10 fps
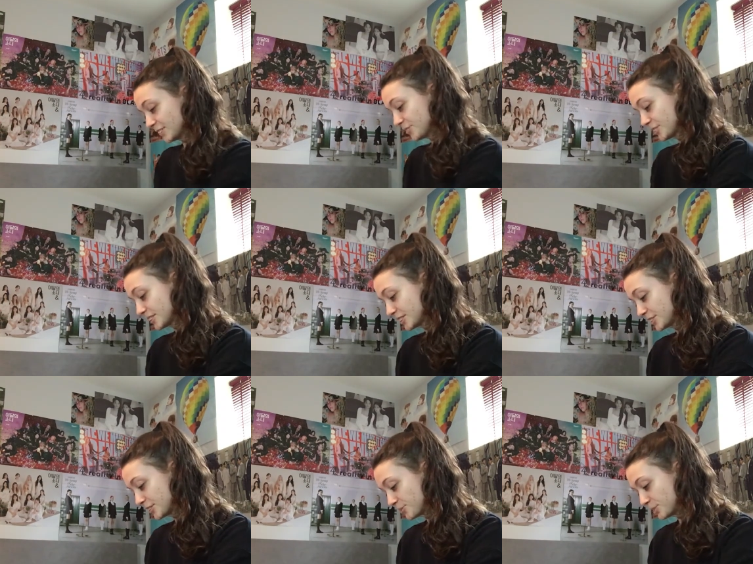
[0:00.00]
we're gonna
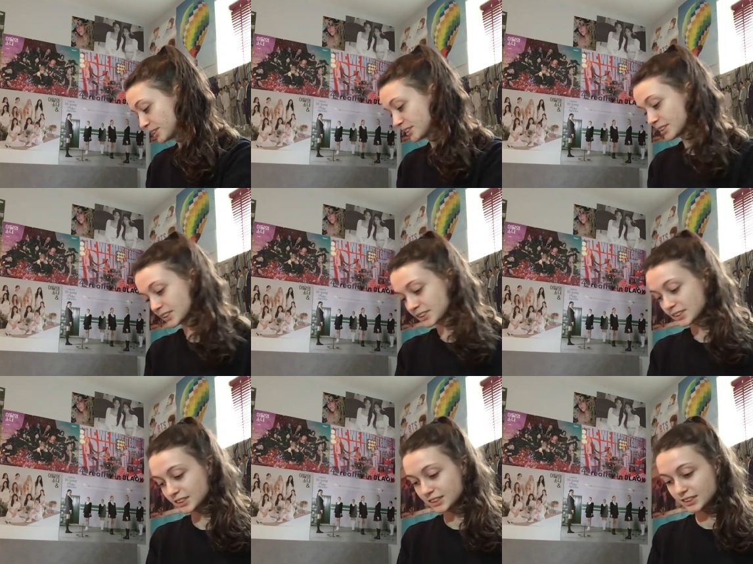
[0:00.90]
start with
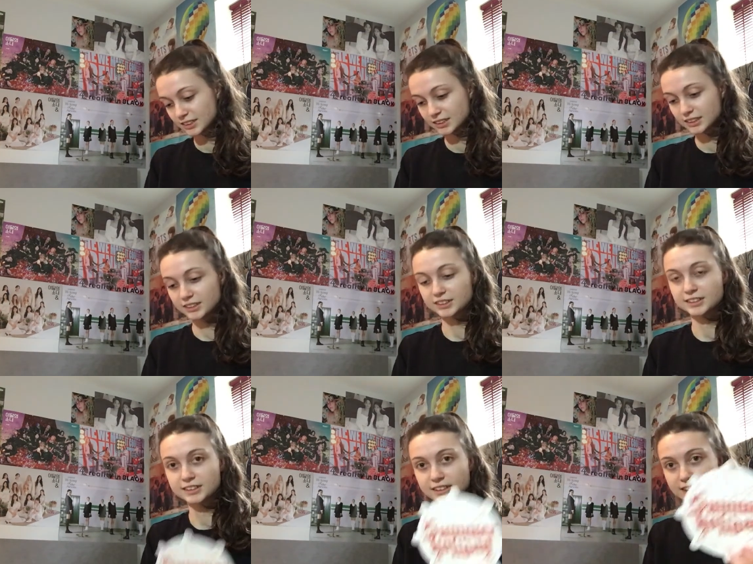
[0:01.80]

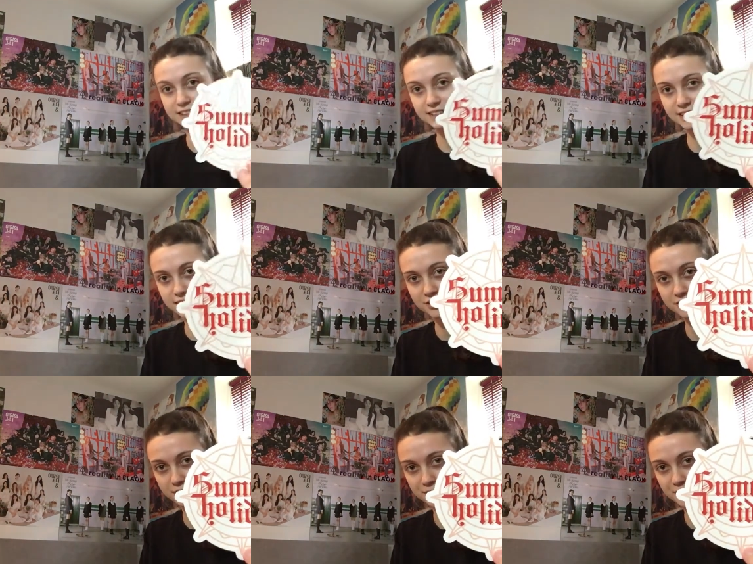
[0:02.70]
a like,
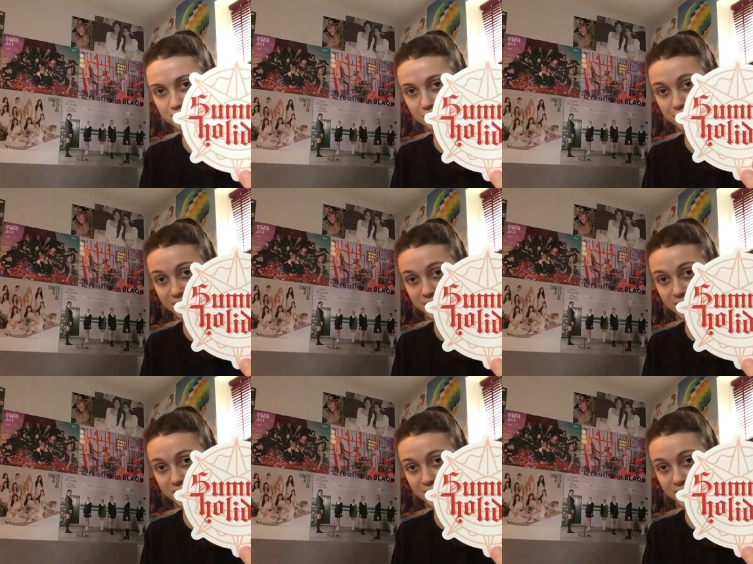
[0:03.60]
sticker of Summer